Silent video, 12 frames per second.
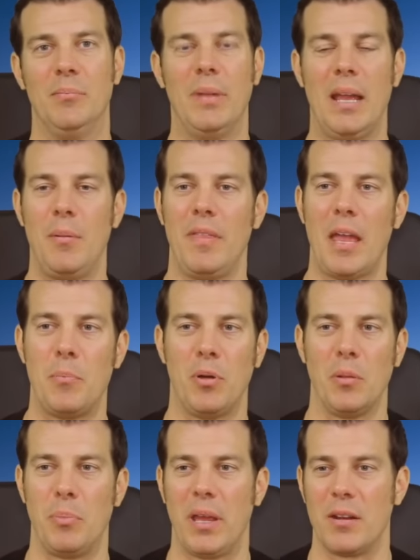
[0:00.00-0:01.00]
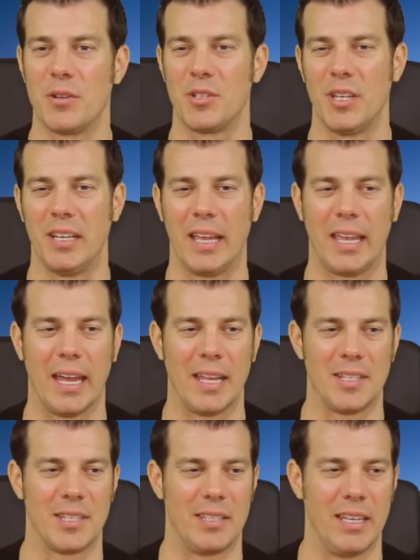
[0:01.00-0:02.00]
Maybe they put Peterson
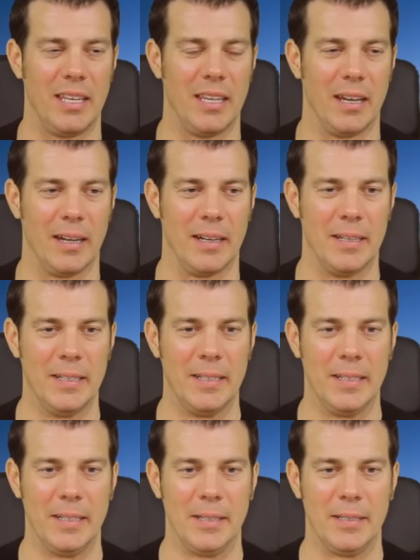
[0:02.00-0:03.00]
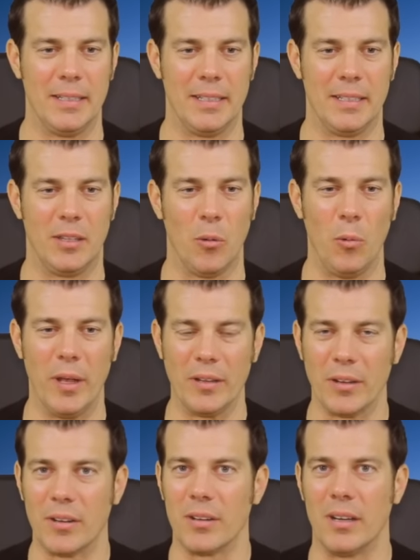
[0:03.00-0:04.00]
against the
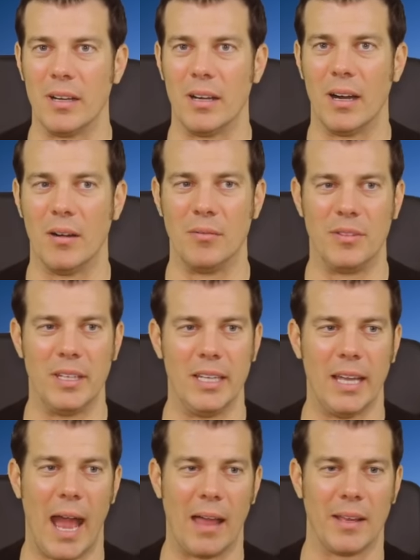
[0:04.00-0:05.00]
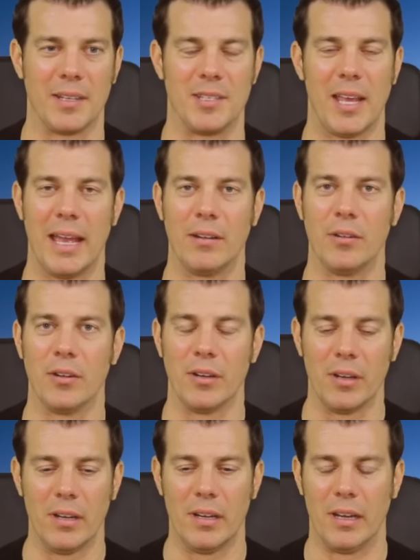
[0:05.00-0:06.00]
winner of the
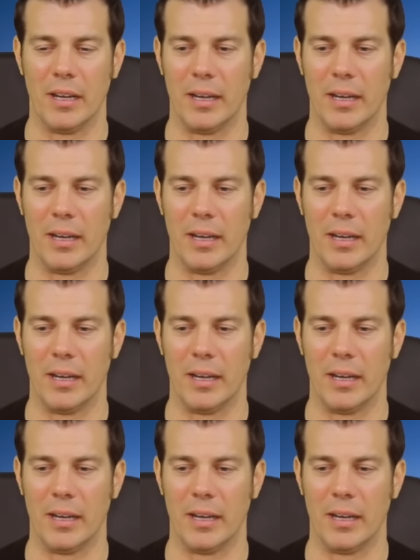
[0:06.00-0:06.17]
Alexander